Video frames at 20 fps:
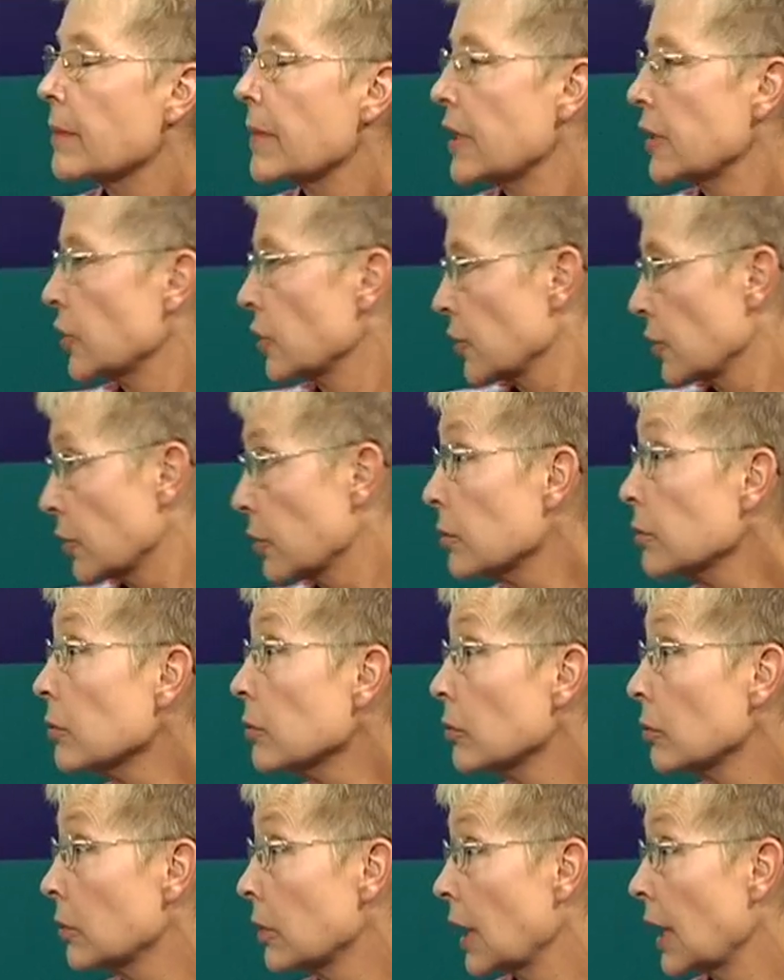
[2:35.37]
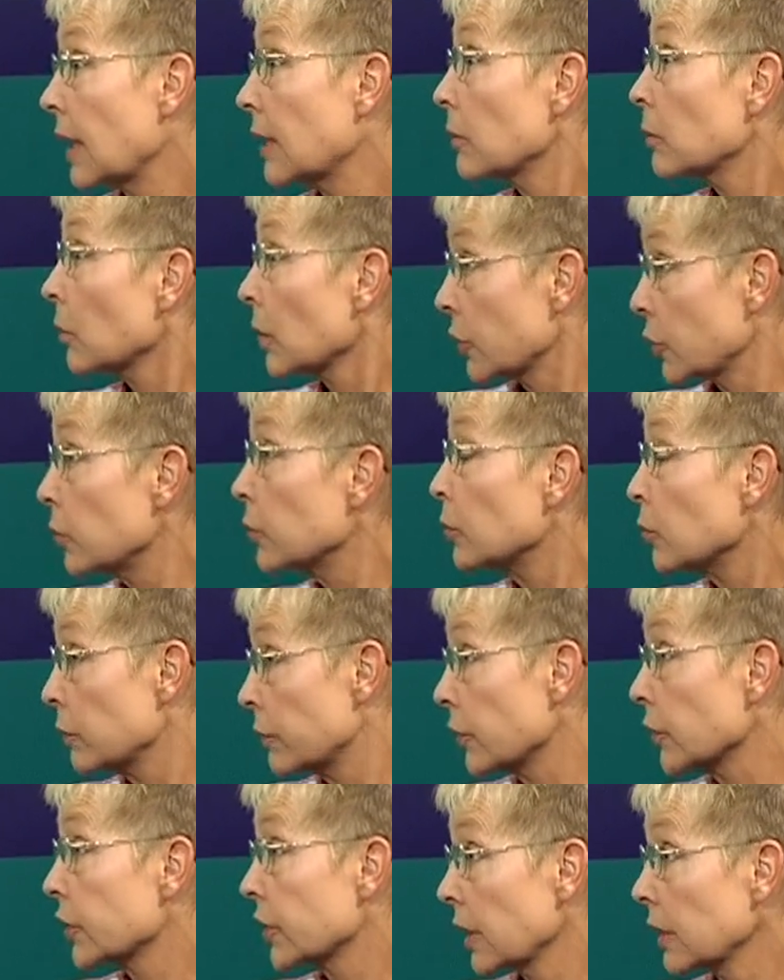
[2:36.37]
to mention too that what you
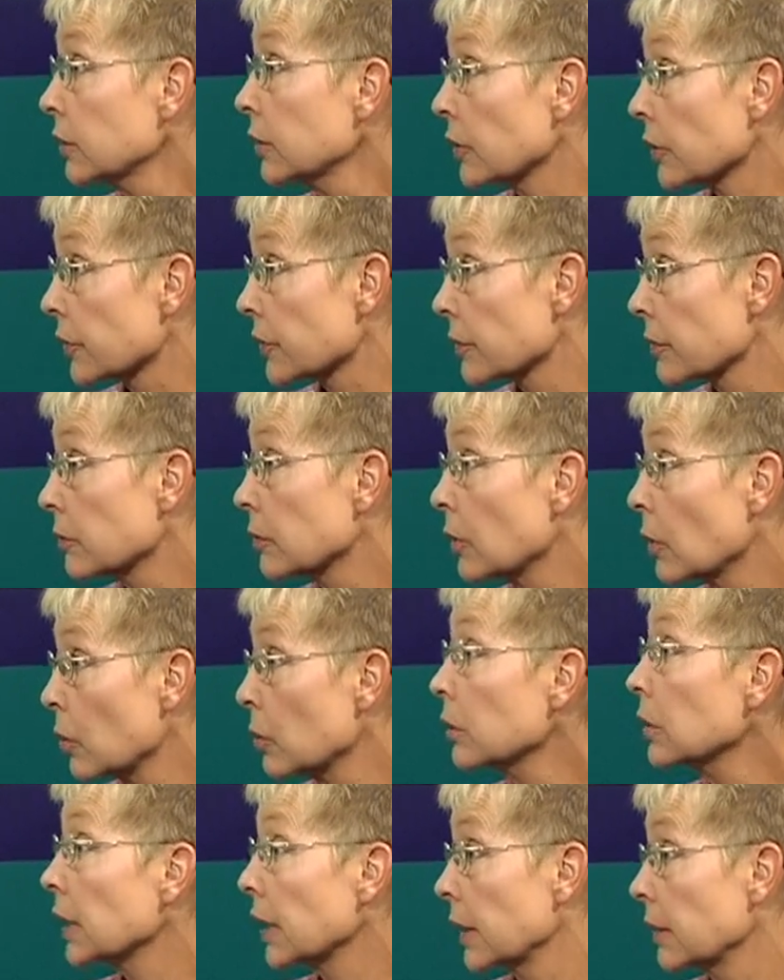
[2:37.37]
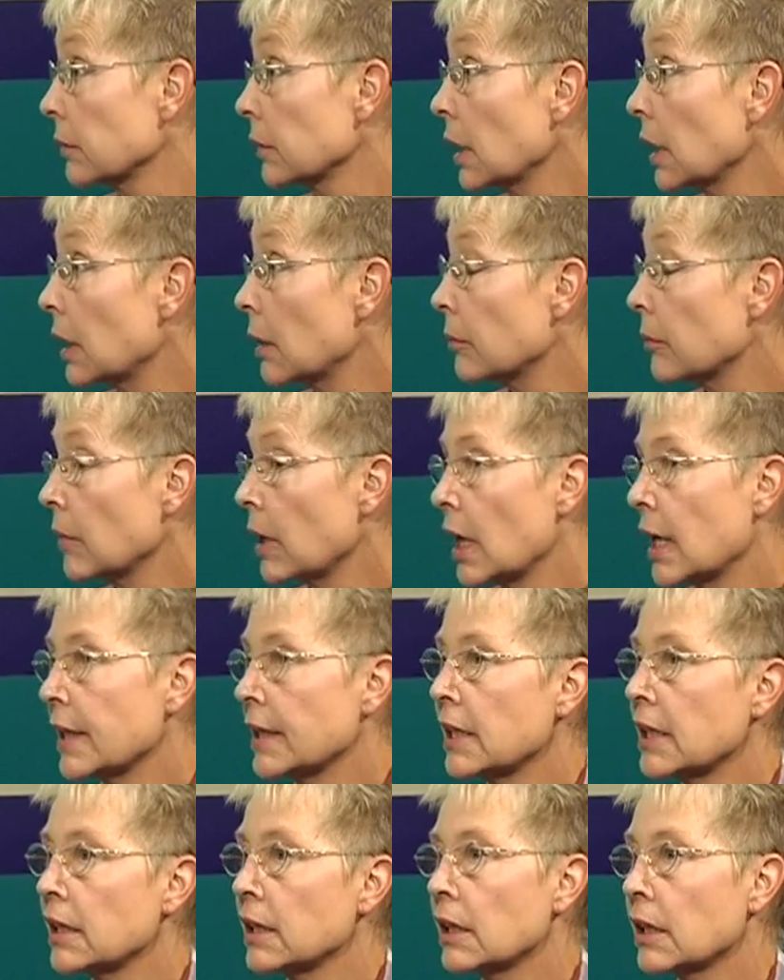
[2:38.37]
do for shelters locally.
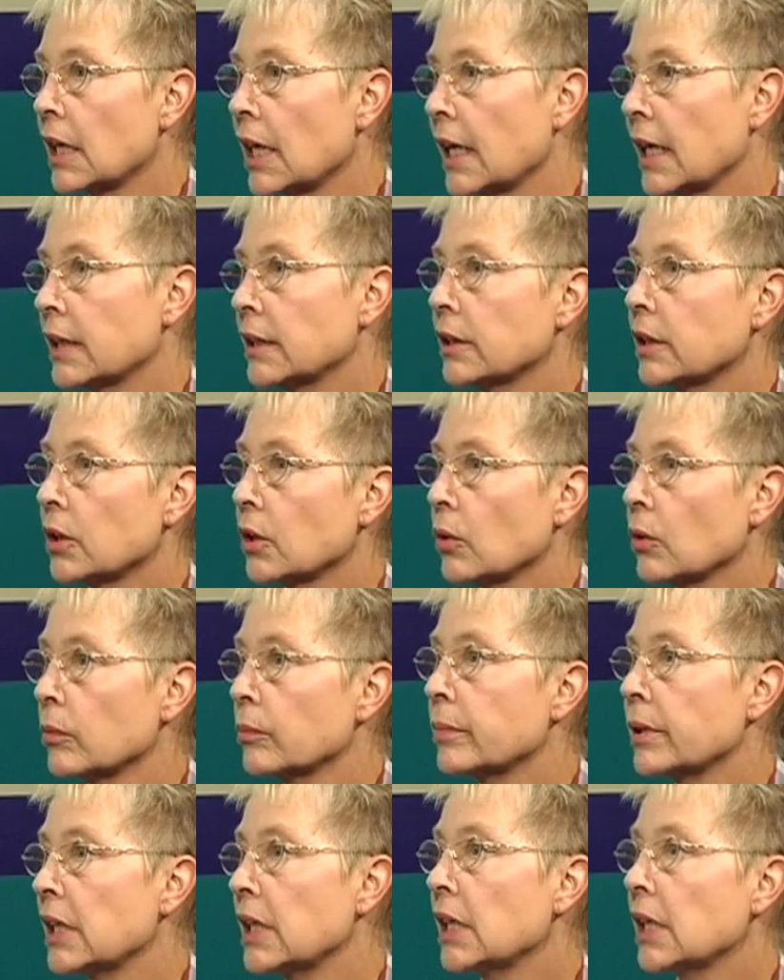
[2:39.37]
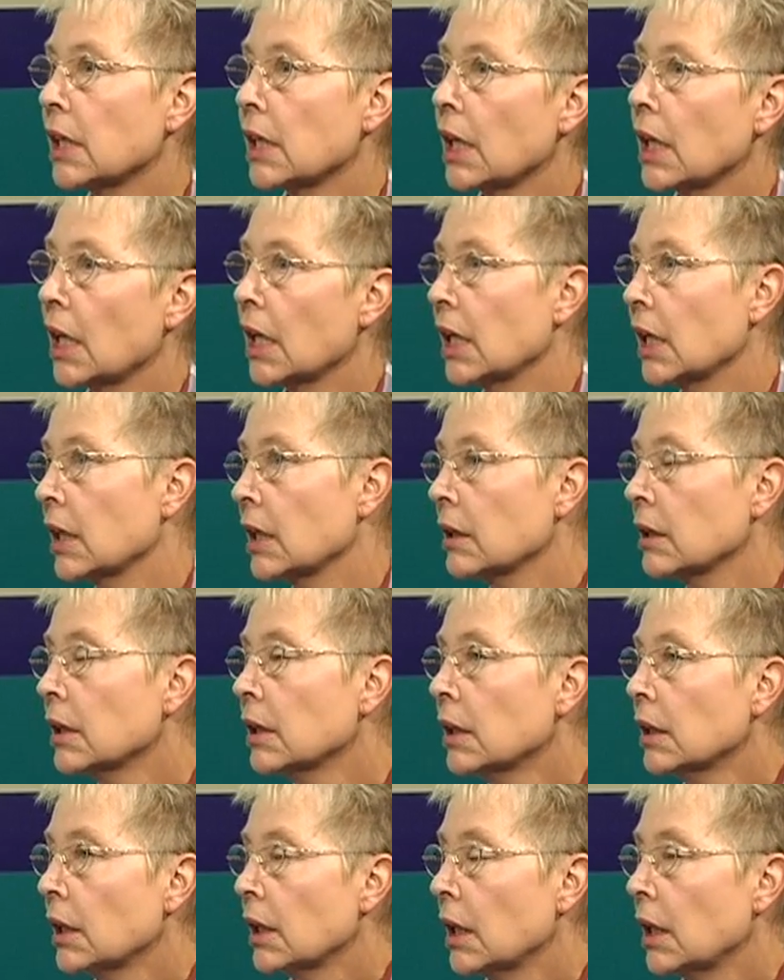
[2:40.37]
I think that, being
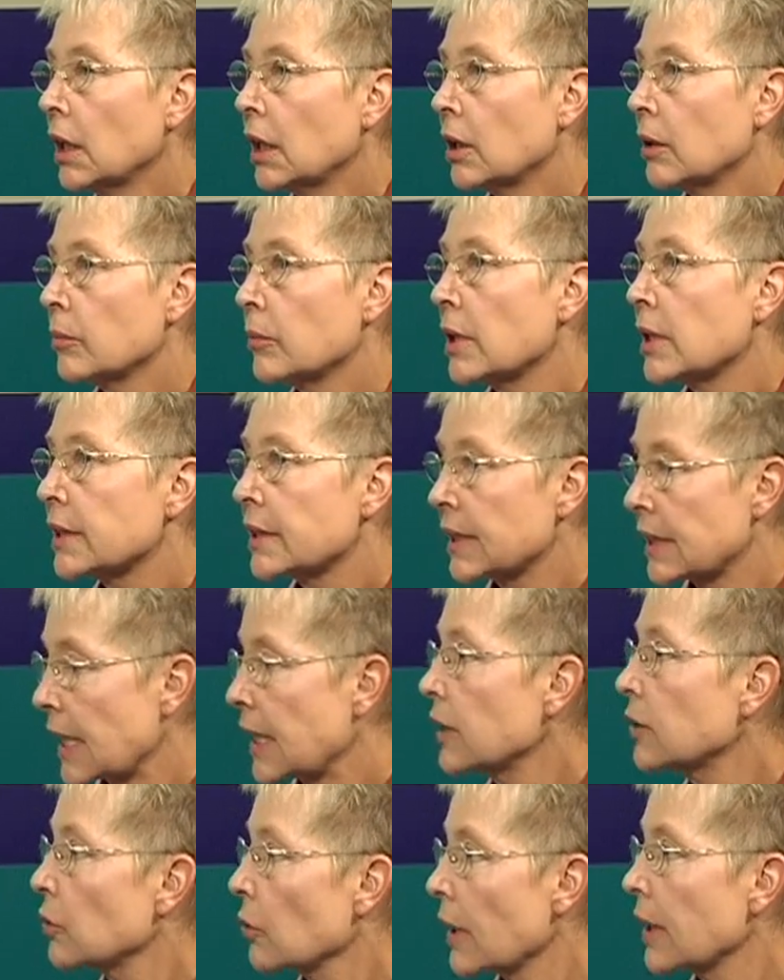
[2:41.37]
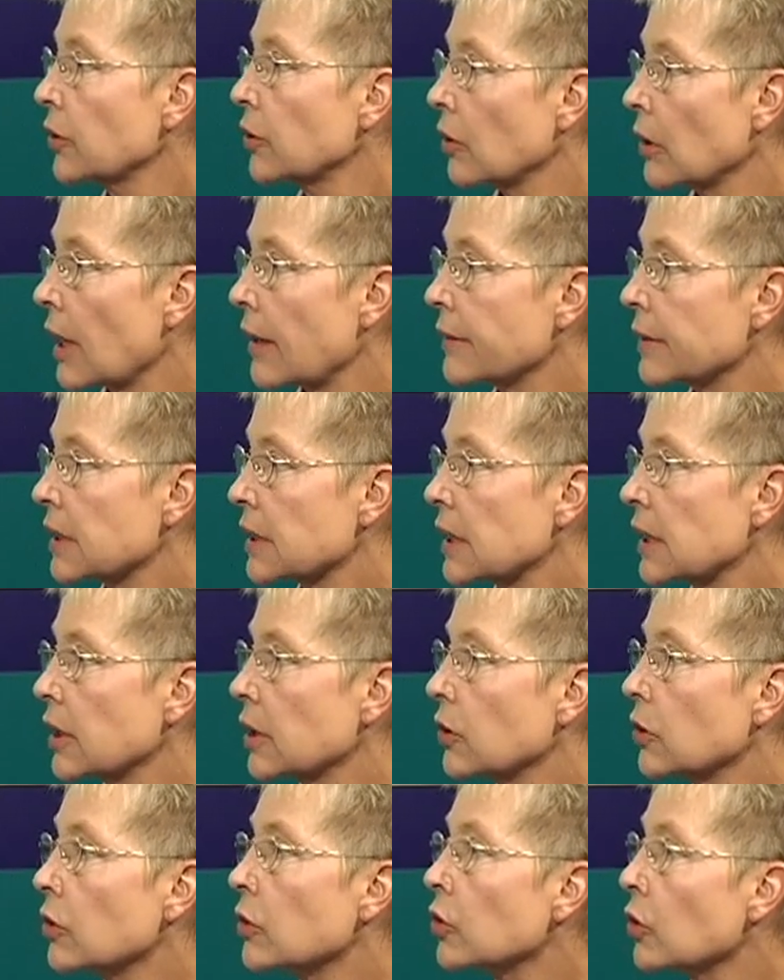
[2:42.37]
a state director,
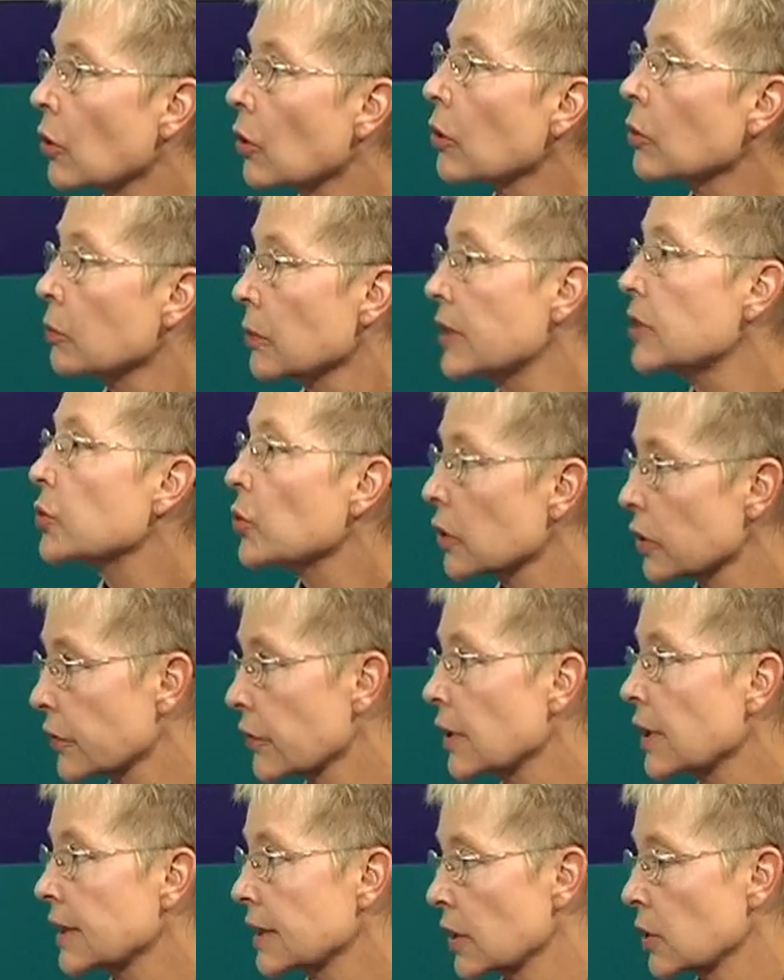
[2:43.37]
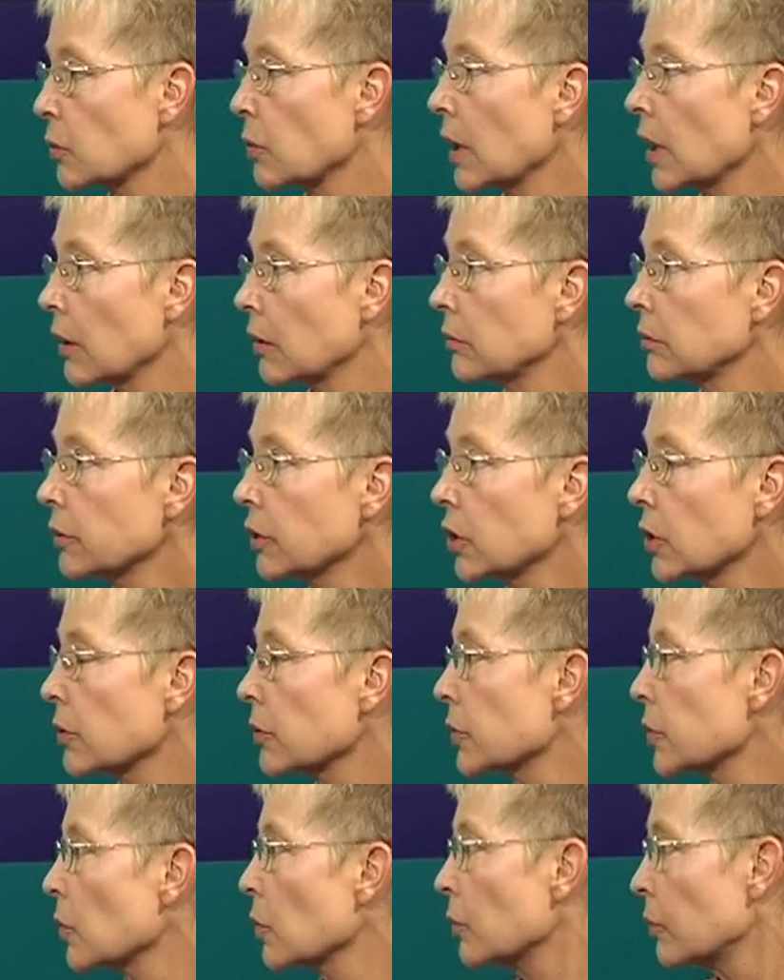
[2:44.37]
obviously, you're a resource for us as well.
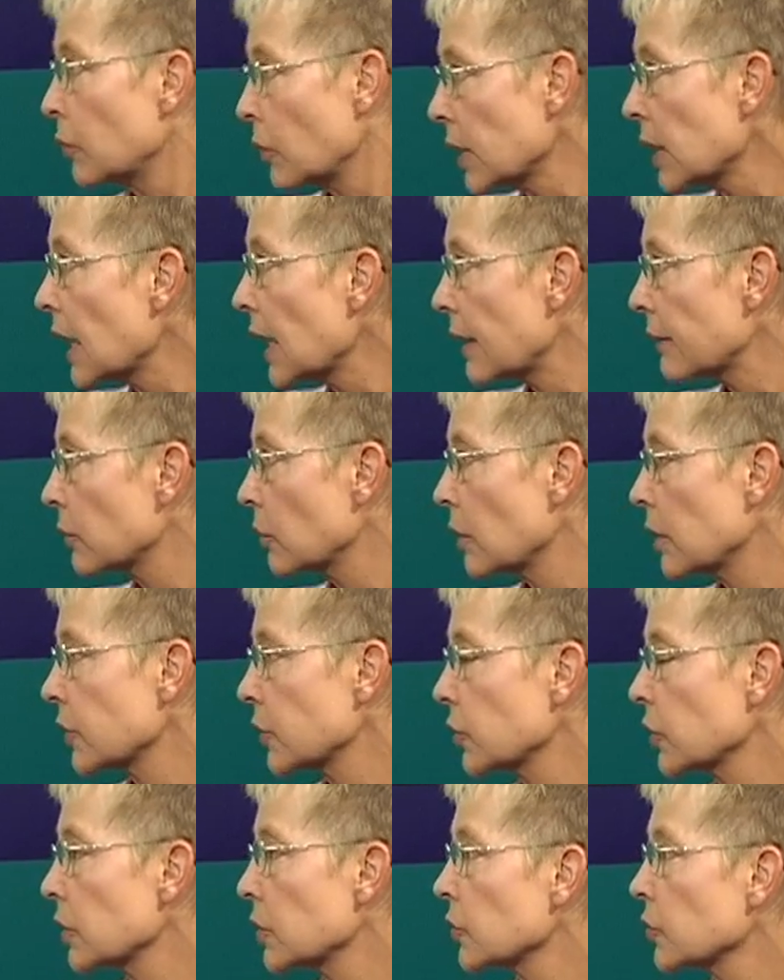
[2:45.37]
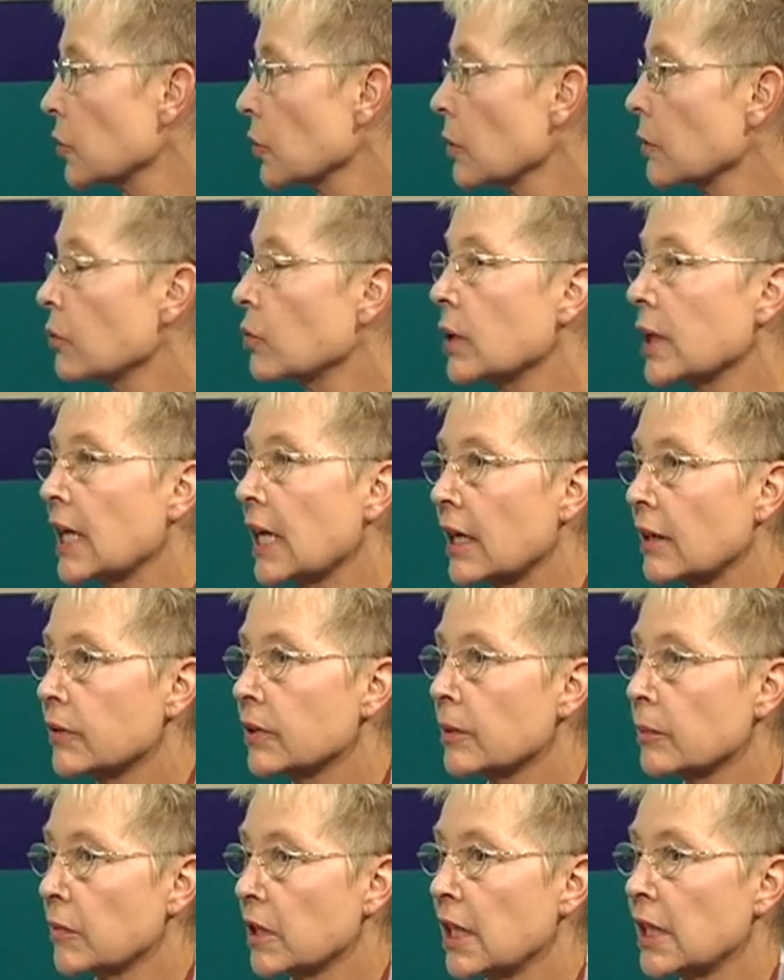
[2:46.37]
So if we have questions or if we
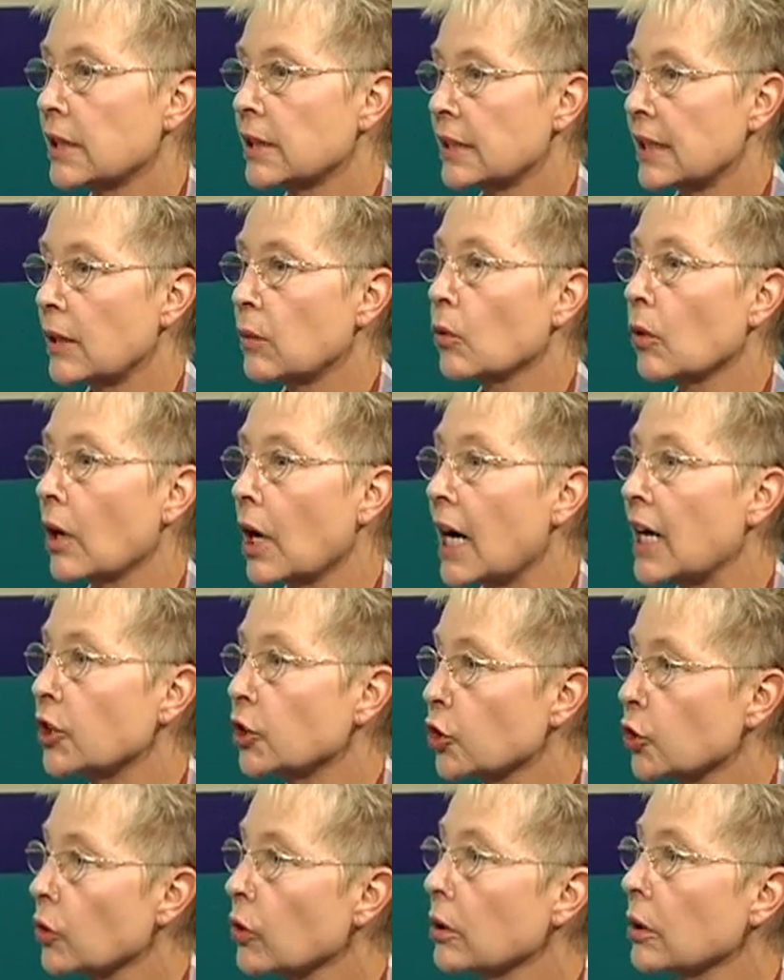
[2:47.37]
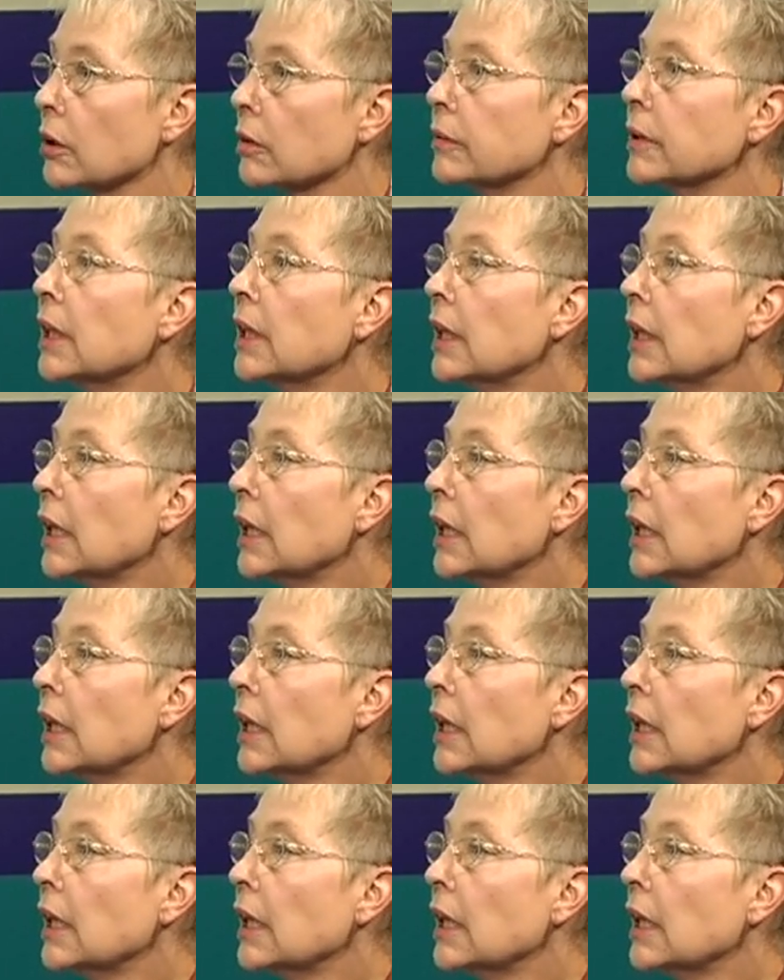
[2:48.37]
have some things that we're unsure of,